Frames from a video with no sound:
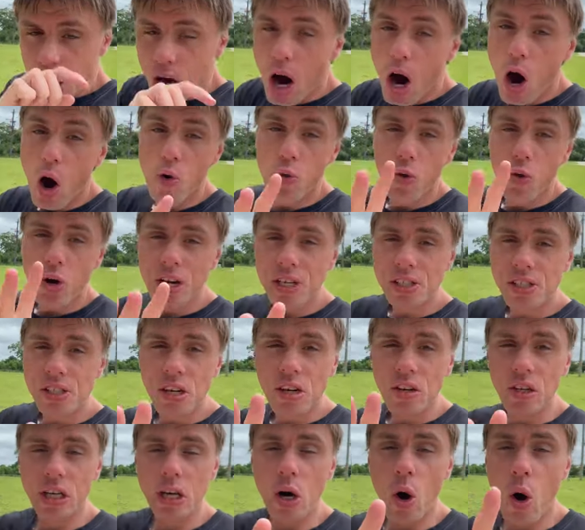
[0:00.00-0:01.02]

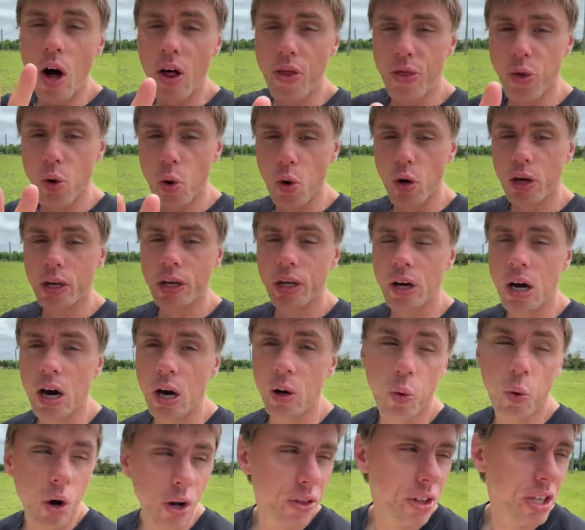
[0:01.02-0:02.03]
originally I thought, you know
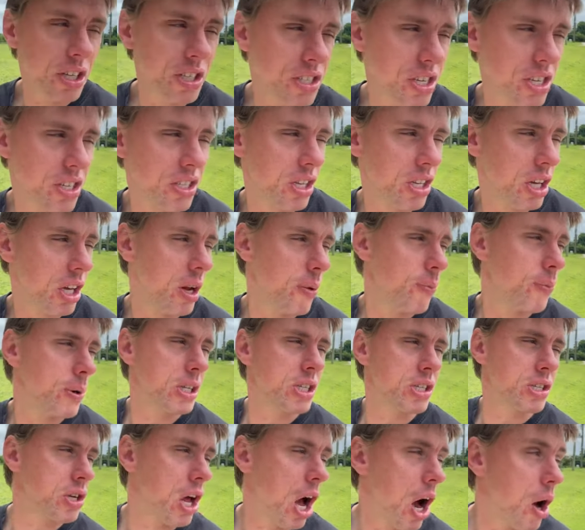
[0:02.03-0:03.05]
what, this is going to be
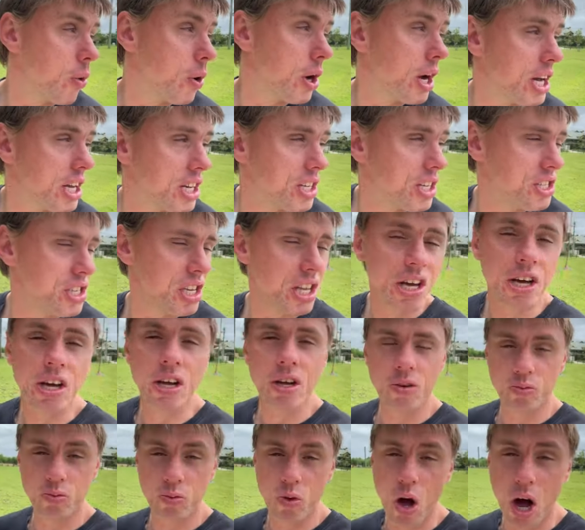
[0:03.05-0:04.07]
so easy.
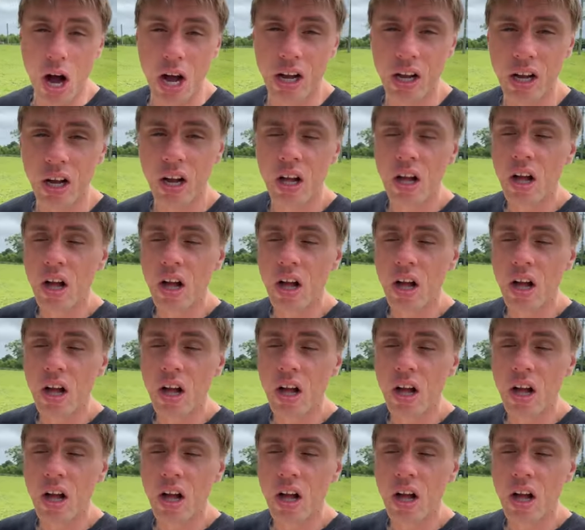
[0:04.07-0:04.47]
Like,